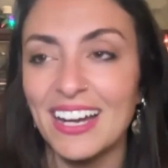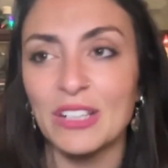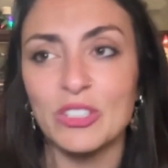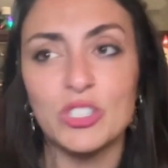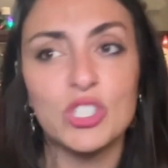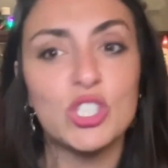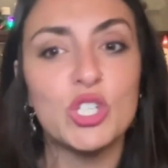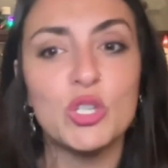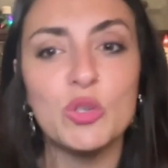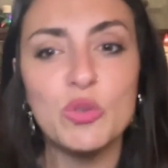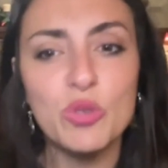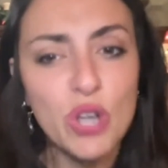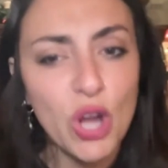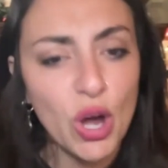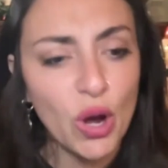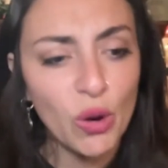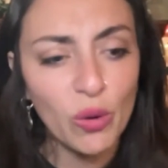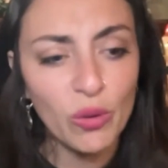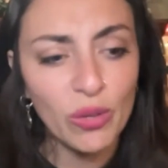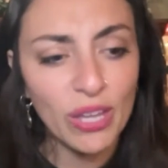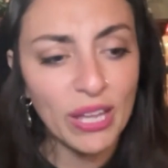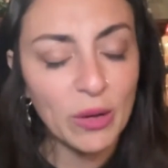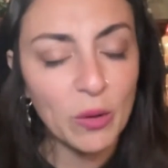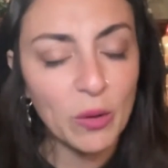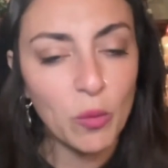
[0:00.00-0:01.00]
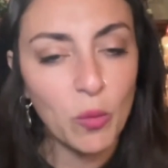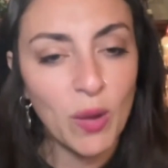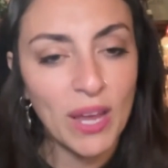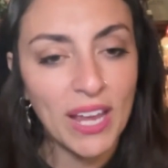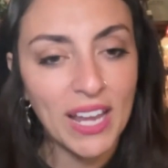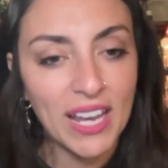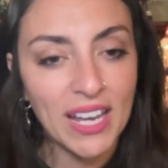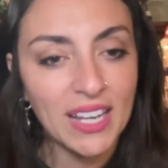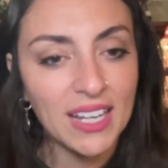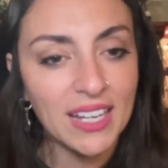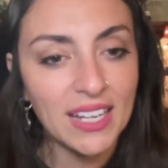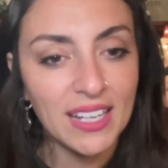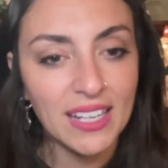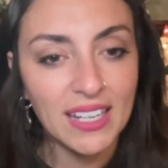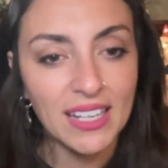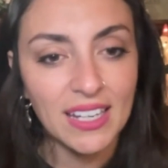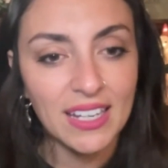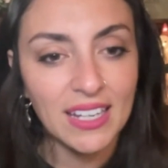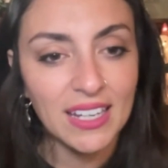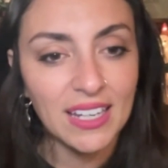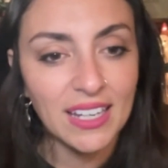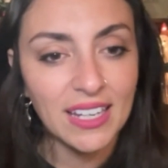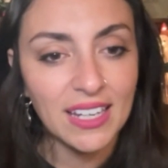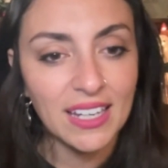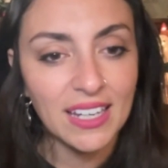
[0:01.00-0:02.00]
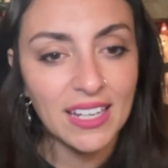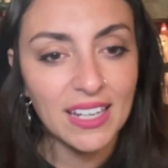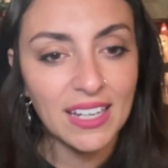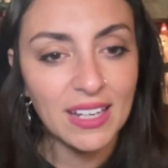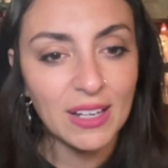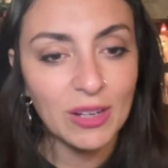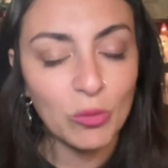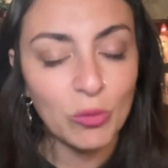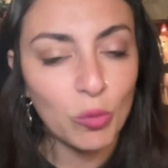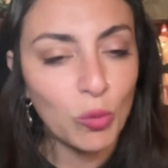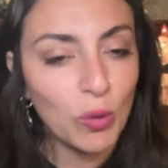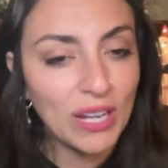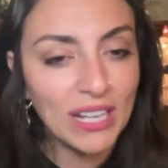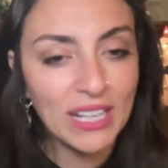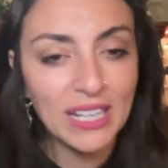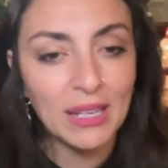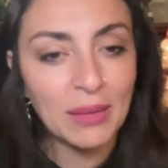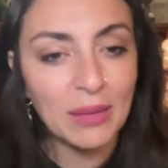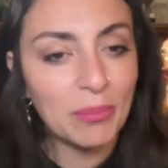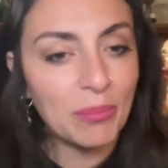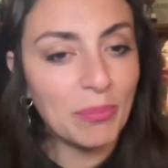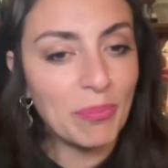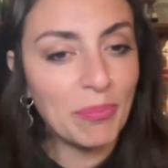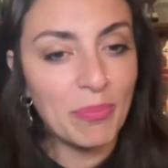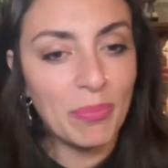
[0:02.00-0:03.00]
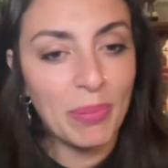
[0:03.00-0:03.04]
Do you know like when it